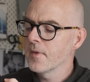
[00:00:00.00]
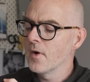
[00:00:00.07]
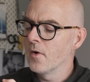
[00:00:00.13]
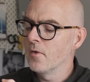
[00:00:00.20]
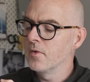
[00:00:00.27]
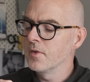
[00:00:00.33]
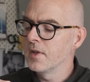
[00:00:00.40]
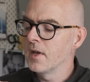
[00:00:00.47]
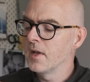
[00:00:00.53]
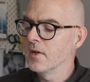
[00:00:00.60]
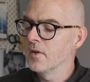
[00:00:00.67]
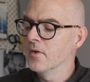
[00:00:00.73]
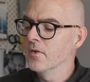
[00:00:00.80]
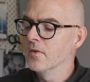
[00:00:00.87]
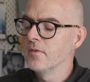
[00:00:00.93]
Oh,
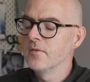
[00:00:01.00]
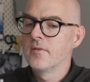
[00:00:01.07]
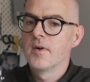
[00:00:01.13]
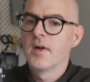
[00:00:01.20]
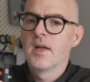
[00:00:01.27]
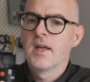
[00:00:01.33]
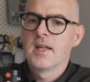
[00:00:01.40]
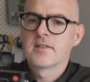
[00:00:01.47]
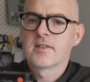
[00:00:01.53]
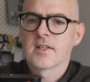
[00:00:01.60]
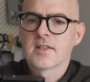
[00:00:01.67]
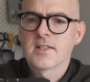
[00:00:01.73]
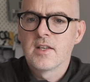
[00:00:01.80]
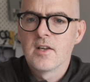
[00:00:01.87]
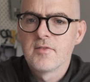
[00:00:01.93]
it's got
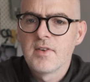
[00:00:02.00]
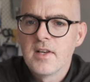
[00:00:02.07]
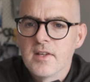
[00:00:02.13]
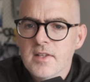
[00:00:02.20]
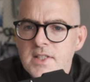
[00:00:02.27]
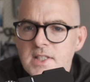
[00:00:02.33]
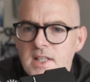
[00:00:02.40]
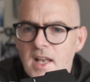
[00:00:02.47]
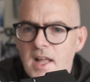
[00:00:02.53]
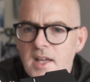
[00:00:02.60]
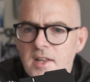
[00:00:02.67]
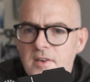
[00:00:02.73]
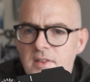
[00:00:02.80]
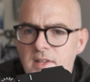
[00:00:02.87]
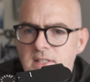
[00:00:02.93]
this lovely little
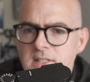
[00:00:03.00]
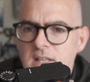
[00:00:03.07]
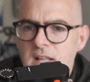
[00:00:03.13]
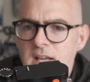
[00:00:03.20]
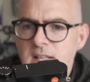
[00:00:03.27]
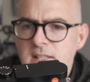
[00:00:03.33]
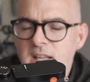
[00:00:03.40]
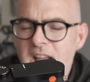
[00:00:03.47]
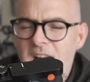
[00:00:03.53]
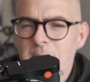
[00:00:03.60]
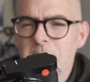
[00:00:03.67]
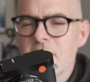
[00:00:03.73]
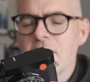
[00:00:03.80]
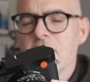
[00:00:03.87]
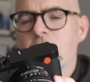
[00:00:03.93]
slider that slides. I'm
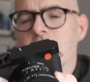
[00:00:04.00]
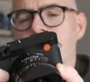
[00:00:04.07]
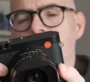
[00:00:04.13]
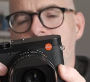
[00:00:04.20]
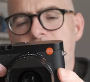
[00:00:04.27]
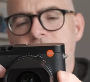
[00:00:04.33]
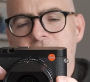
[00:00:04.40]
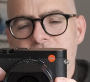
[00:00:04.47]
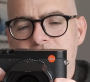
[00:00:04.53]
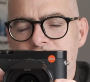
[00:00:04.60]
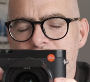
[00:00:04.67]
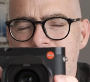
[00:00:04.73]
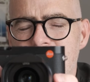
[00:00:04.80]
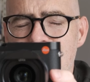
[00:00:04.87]
not going to go over all the stats because